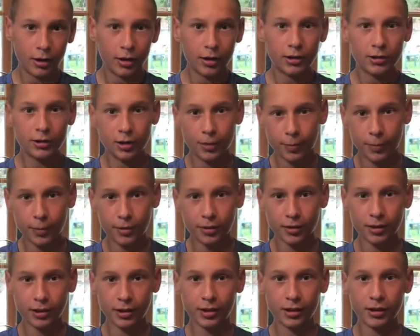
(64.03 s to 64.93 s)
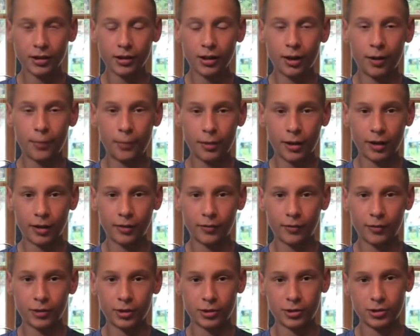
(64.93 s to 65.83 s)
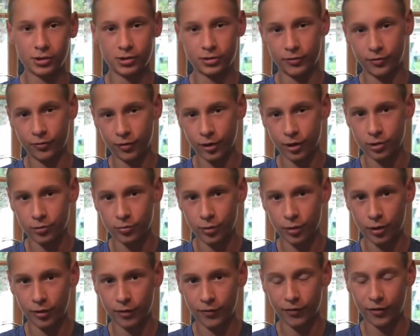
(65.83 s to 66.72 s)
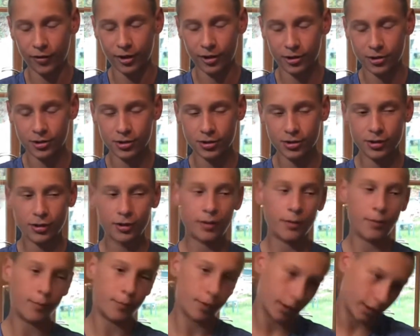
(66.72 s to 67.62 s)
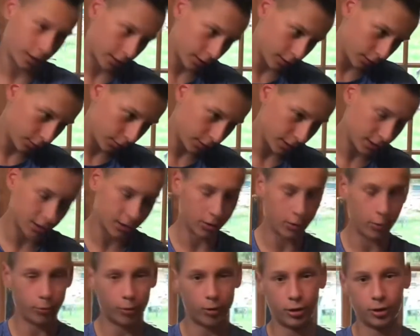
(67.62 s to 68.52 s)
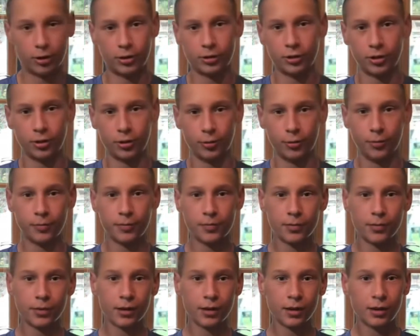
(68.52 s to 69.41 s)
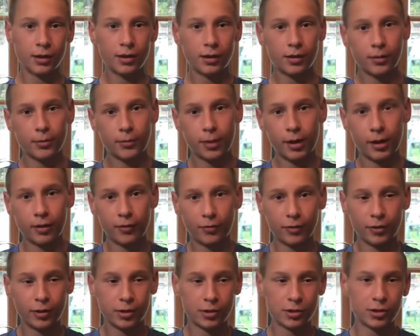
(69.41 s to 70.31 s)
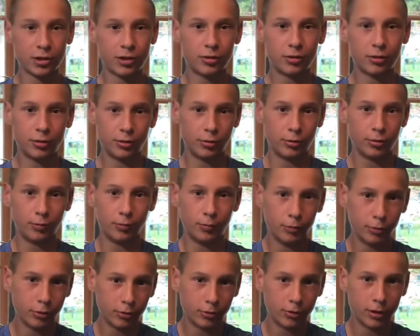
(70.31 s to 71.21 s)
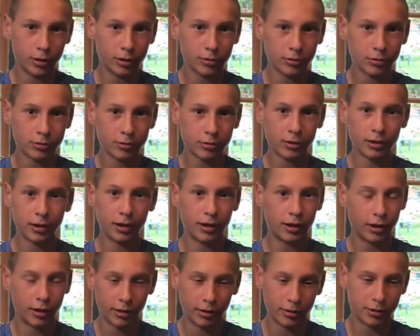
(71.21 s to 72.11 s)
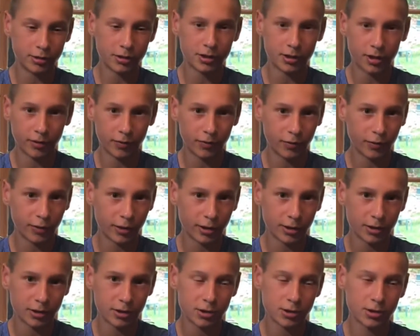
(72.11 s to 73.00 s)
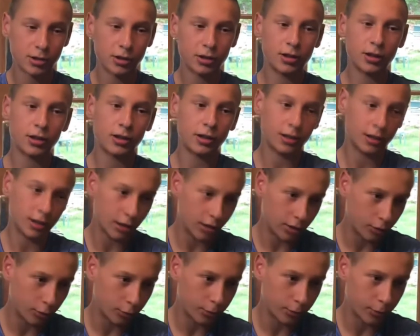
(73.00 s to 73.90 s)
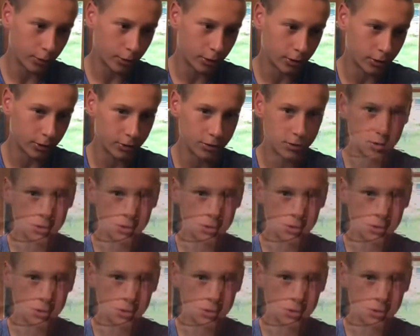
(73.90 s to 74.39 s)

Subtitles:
Typically, a panfish is a freshwater fish, but it could be saltwater too. Panfish include bluegill and other sunfish, yellow perch,